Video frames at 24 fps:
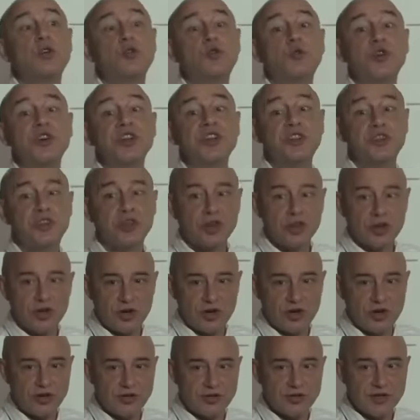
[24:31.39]

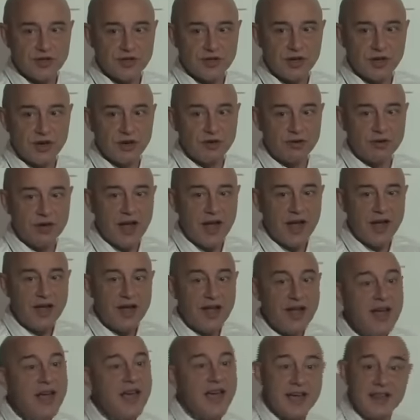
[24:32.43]
returns, okay?
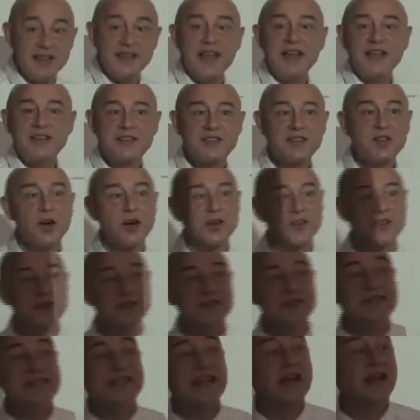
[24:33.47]
And they
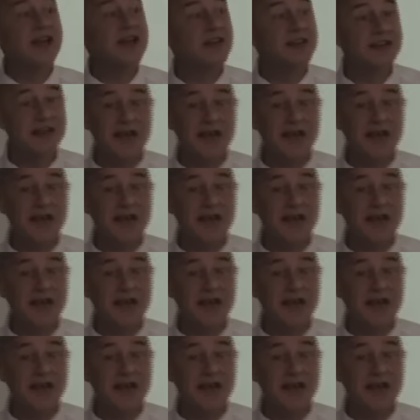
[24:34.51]
started selling